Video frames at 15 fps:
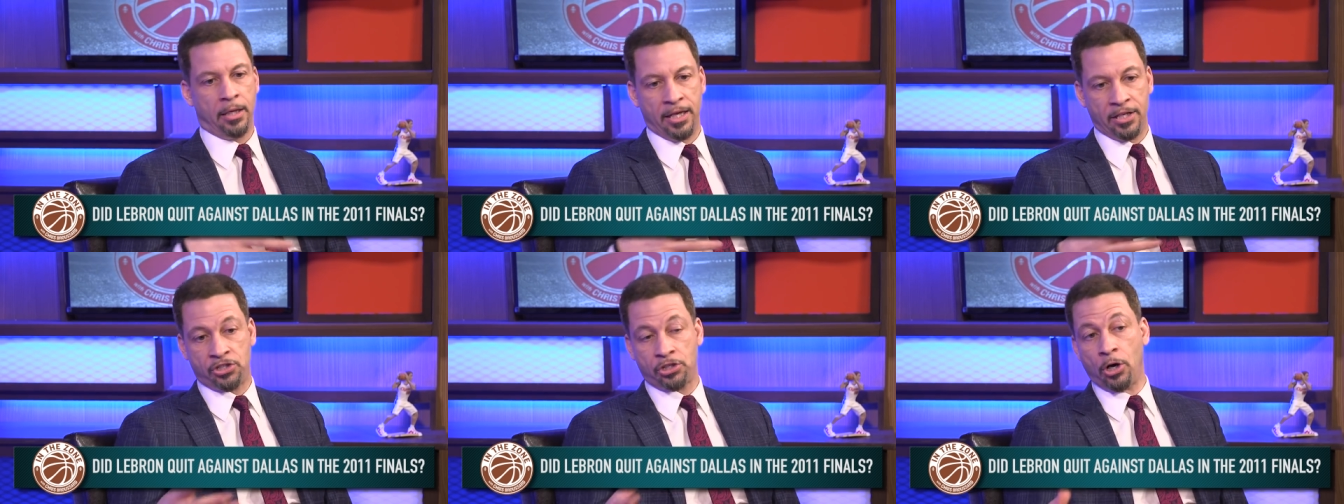
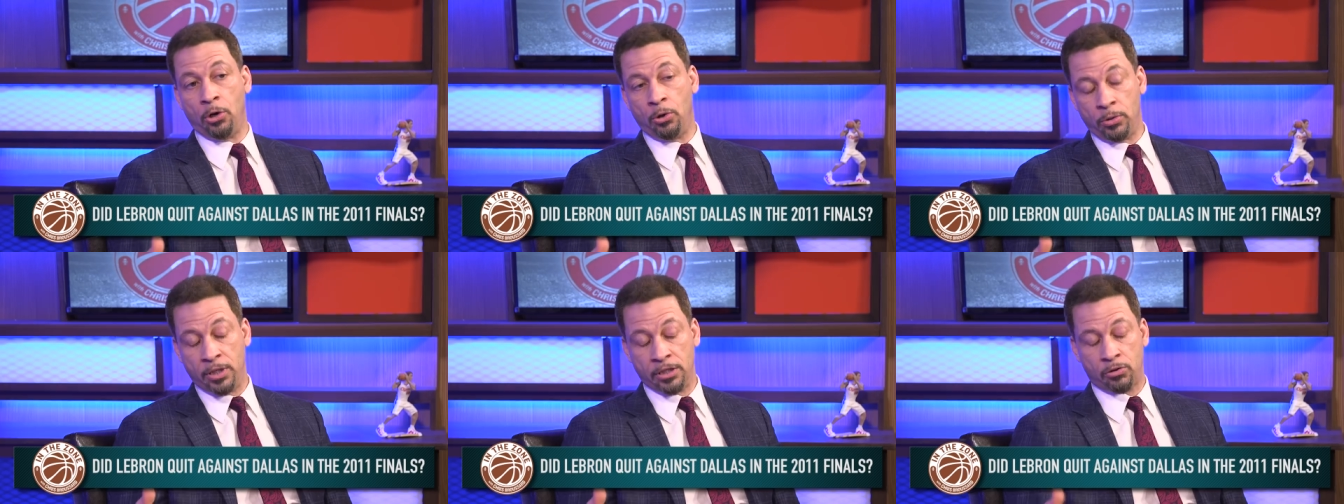It
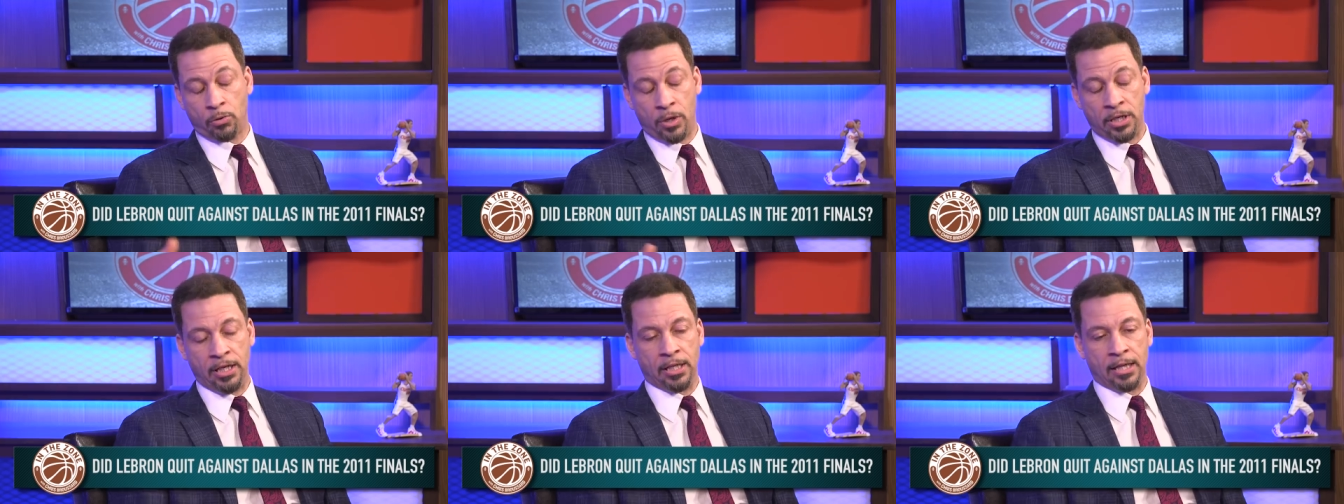showed in
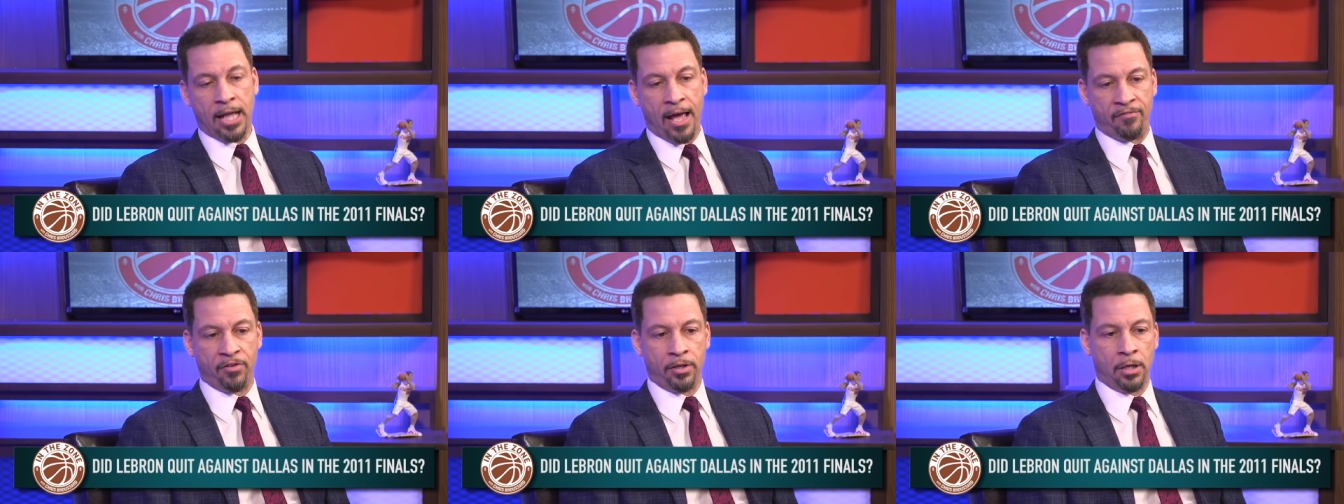
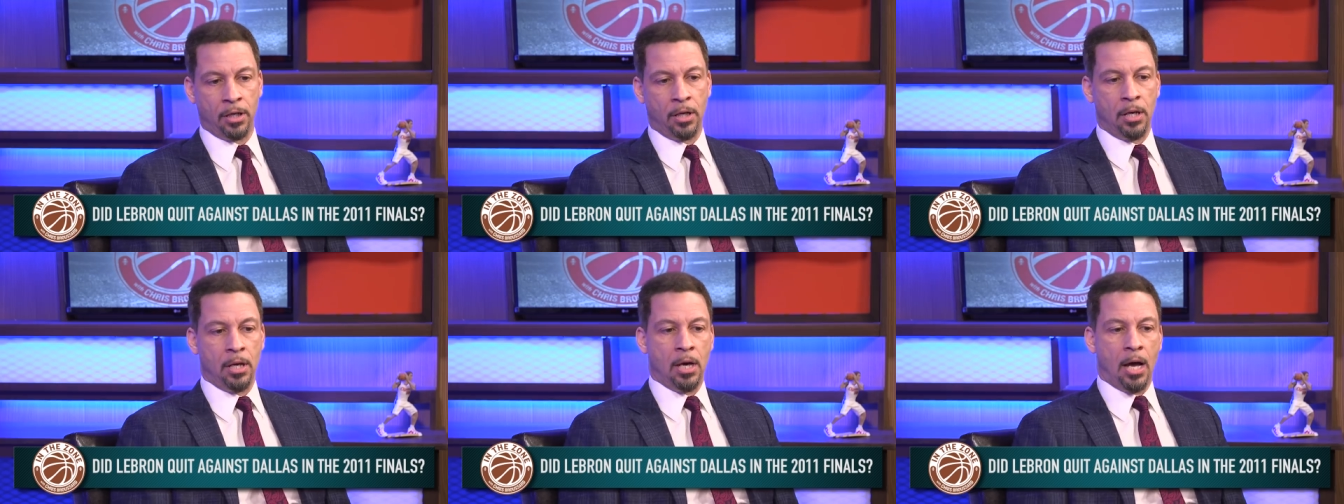2011.
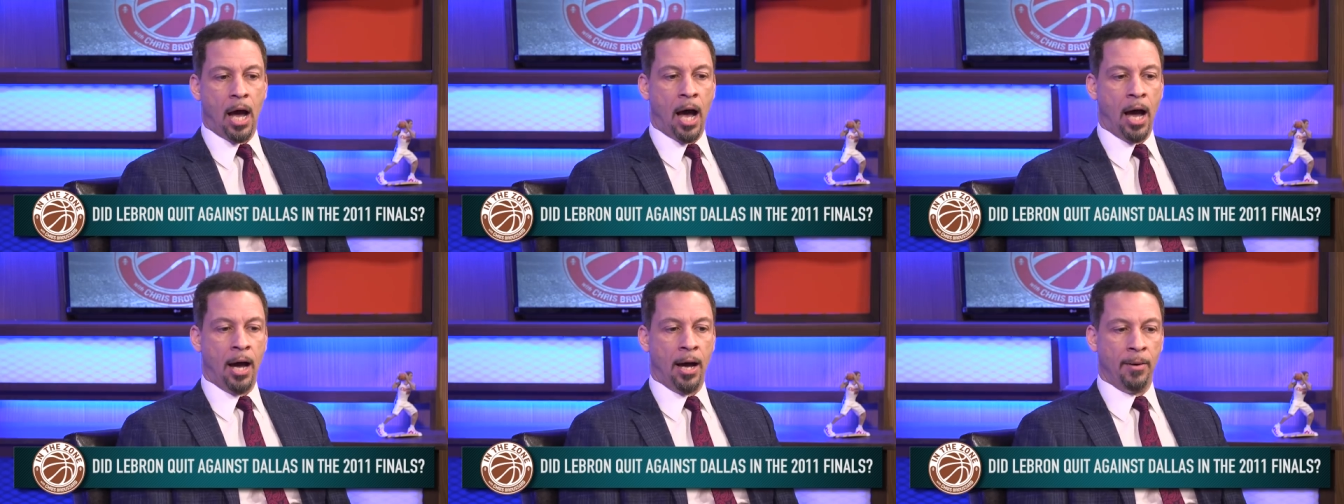
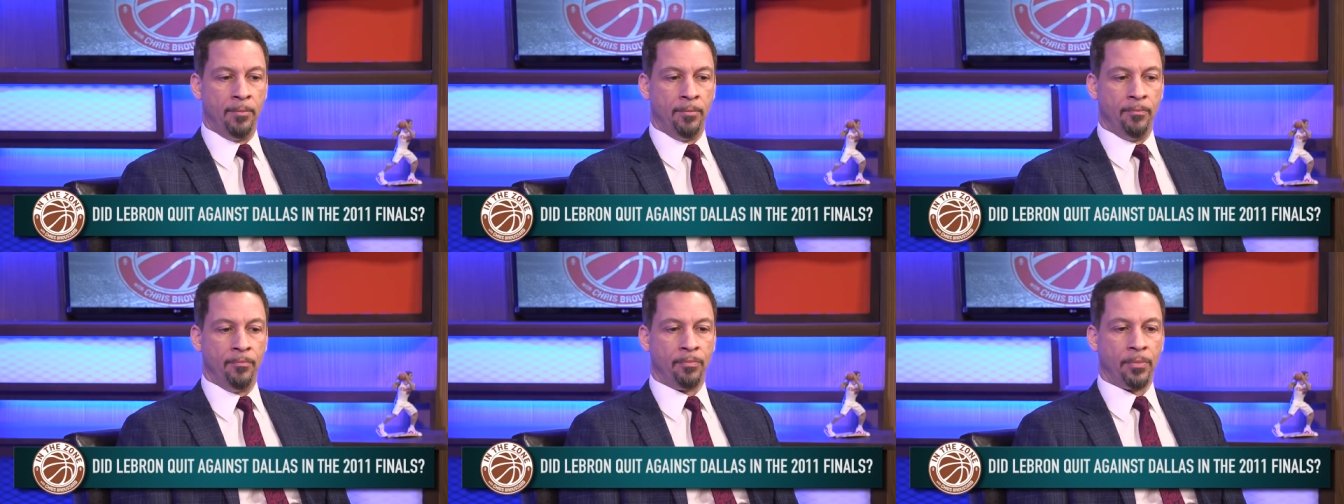
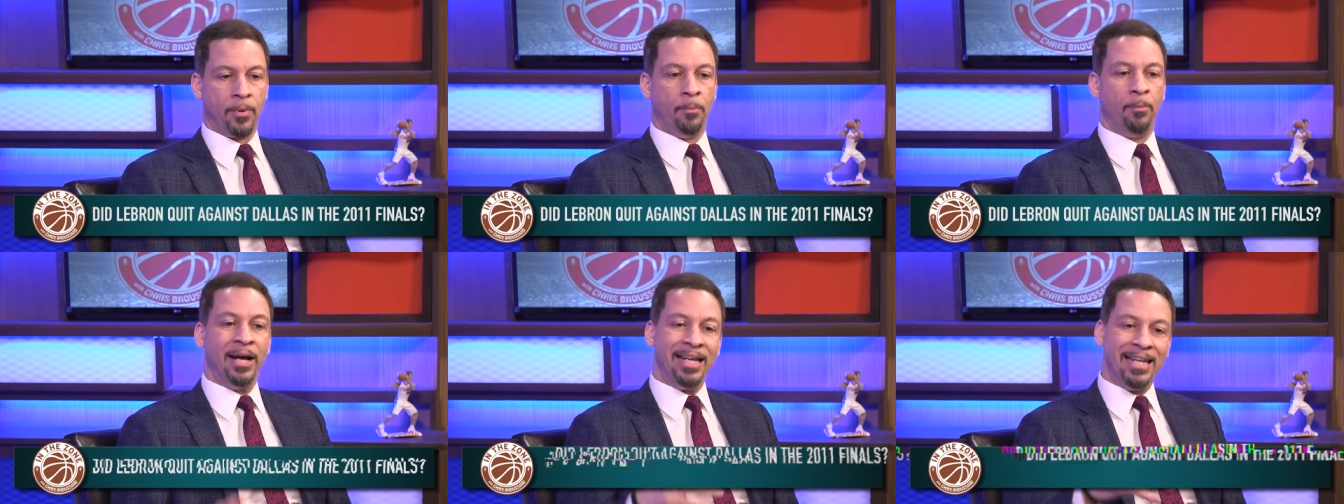Um,
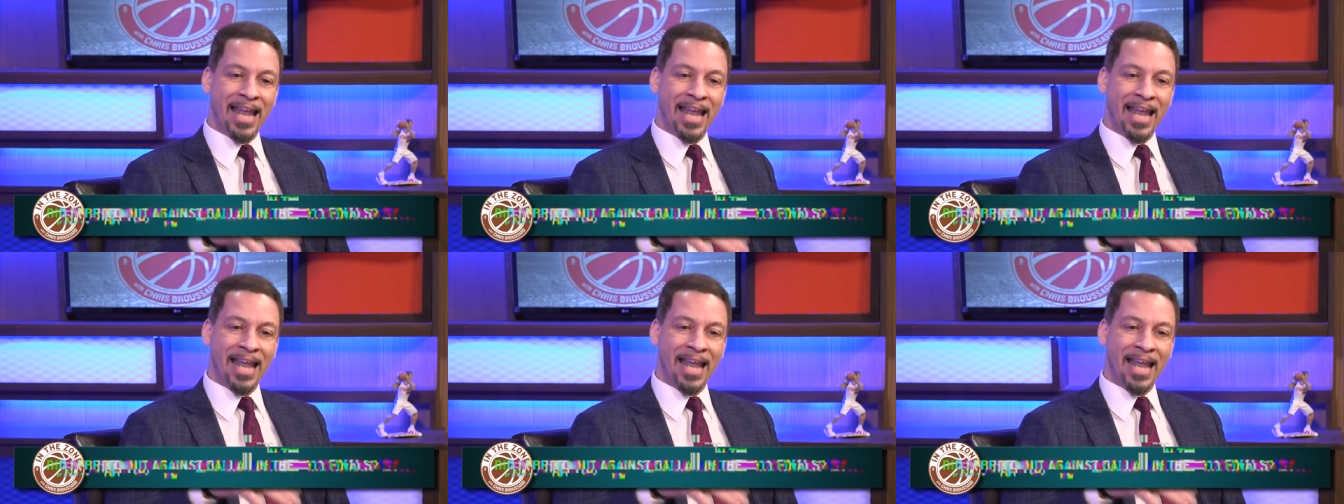but